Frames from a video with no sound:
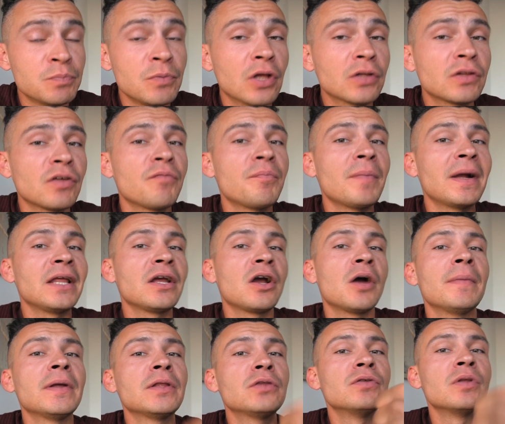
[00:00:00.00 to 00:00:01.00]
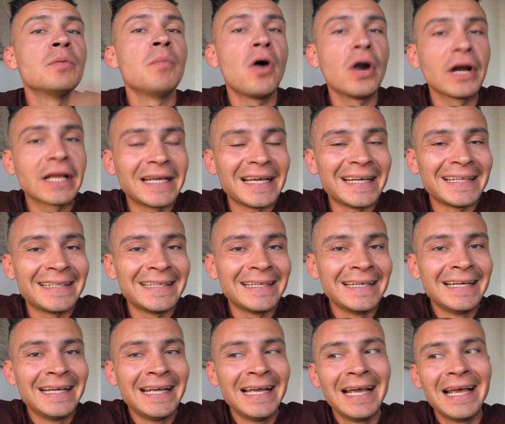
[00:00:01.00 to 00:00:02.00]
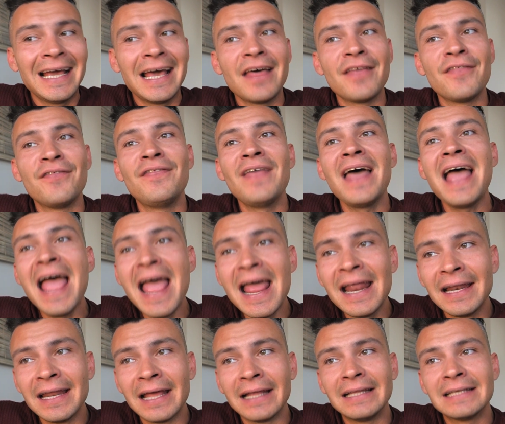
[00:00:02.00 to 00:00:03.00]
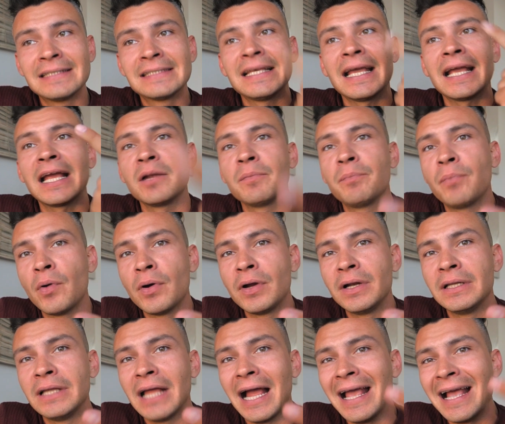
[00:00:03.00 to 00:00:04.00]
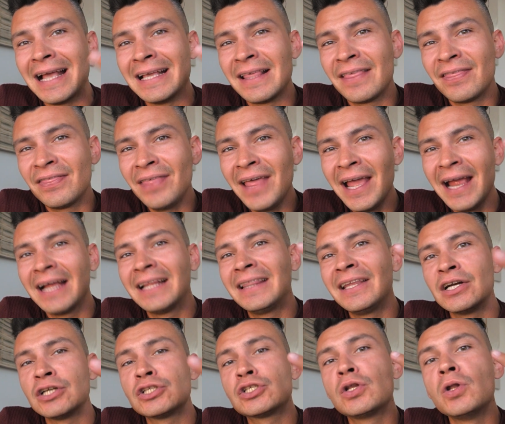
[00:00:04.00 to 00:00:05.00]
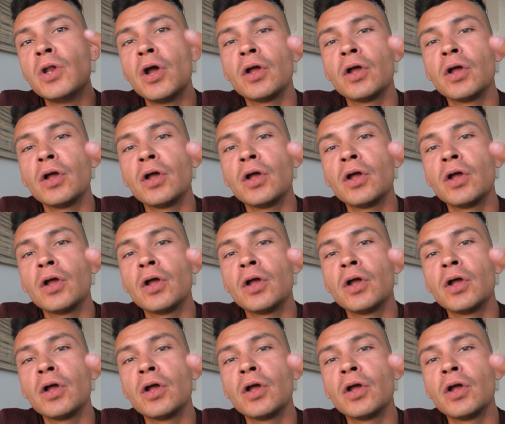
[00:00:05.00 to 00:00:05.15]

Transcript: a lot of money coming to the market. Then the second point, I think there's a